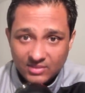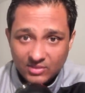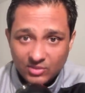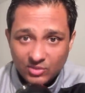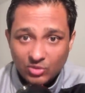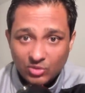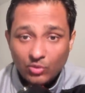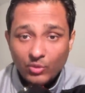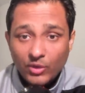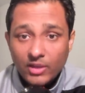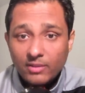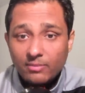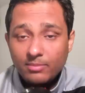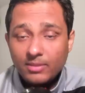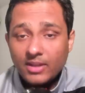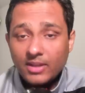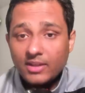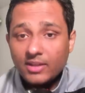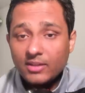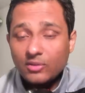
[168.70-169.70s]
So when a
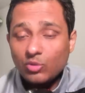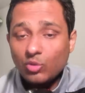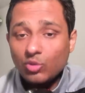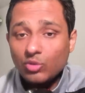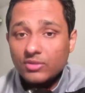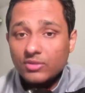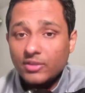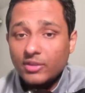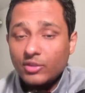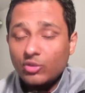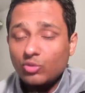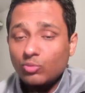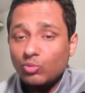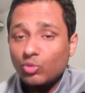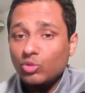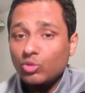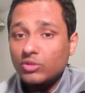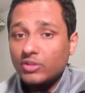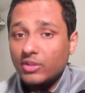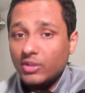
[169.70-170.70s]
planet goes into
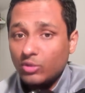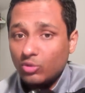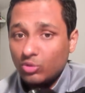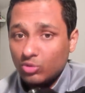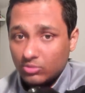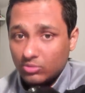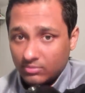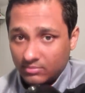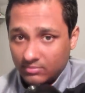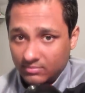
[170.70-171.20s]
Mool Trikon,